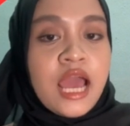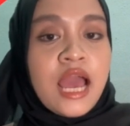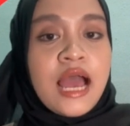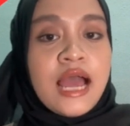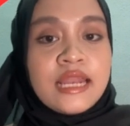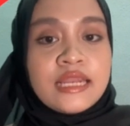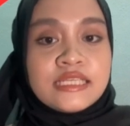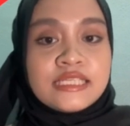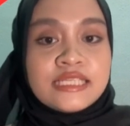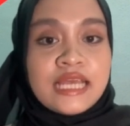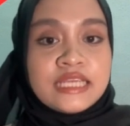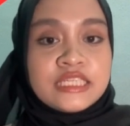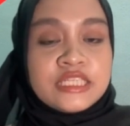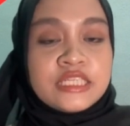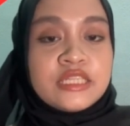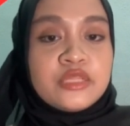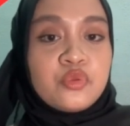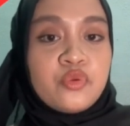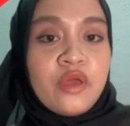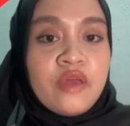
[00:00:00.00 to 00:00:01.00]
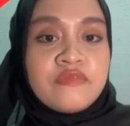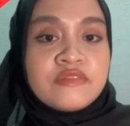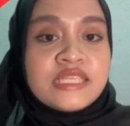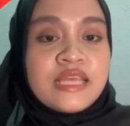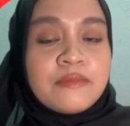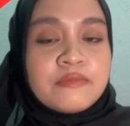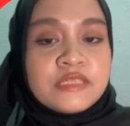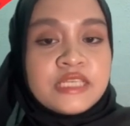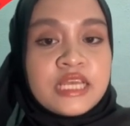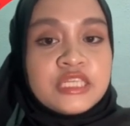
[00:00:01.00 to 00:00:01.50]
Under Section 12,
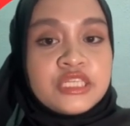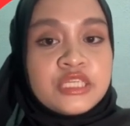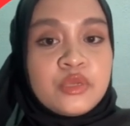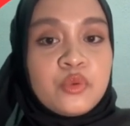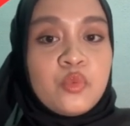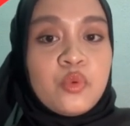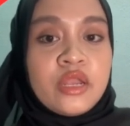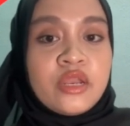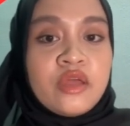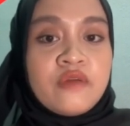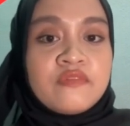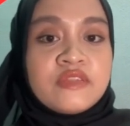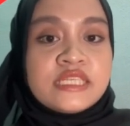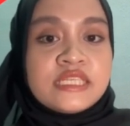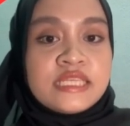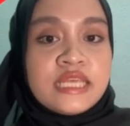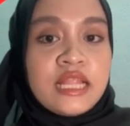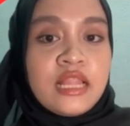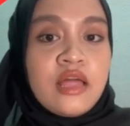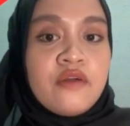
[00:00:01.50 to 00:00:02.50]
Subsection 1 of the Sale